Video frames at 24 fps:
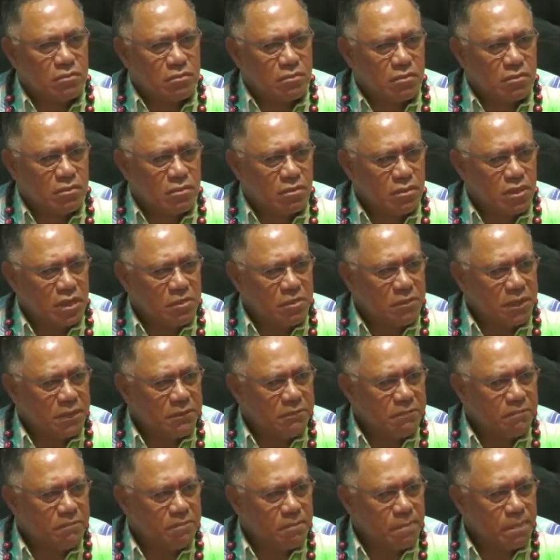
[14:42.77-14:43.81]
Amen?
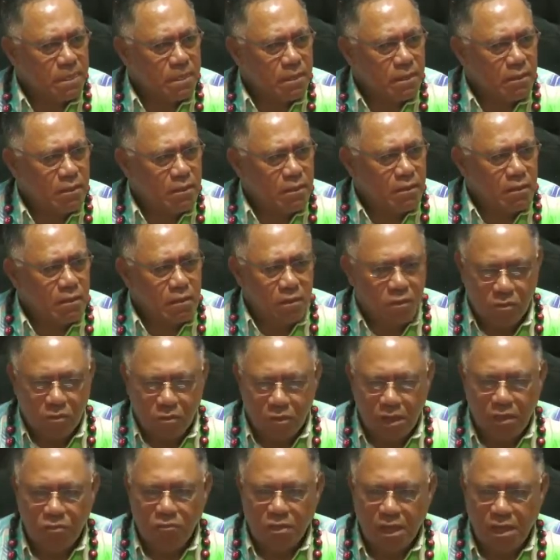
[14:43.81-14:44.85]

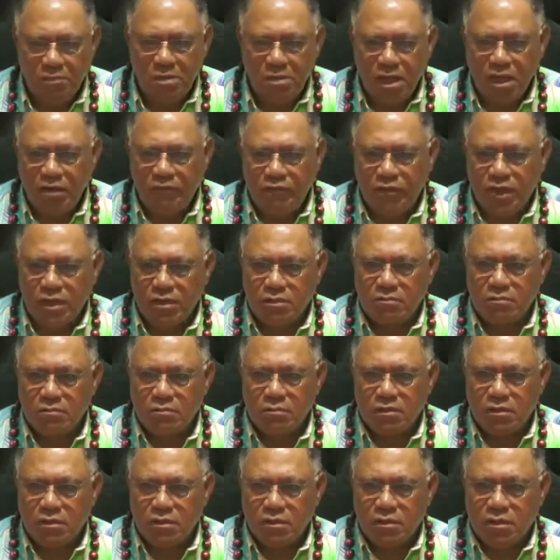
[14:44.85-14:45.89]

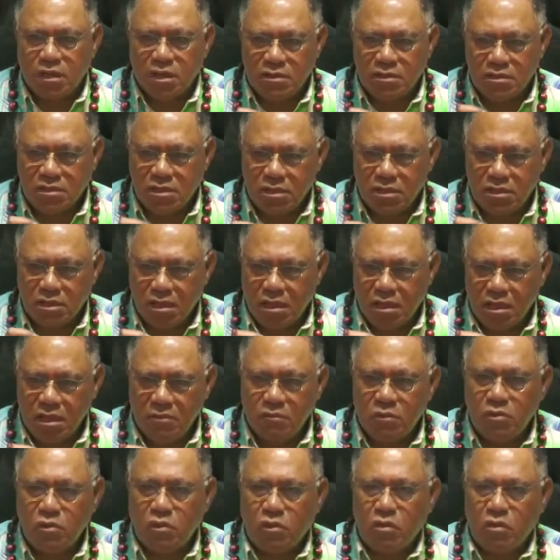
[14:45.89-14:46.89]
I set the alarm clock.